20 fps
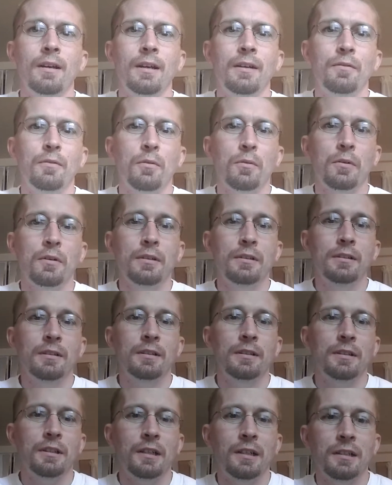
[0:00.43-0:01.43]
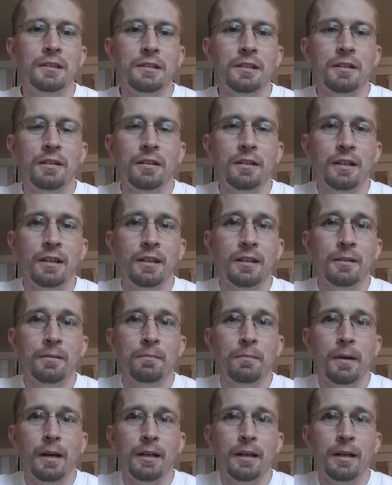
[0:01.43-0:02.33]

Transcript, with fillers: Hey everyone, Josh here again,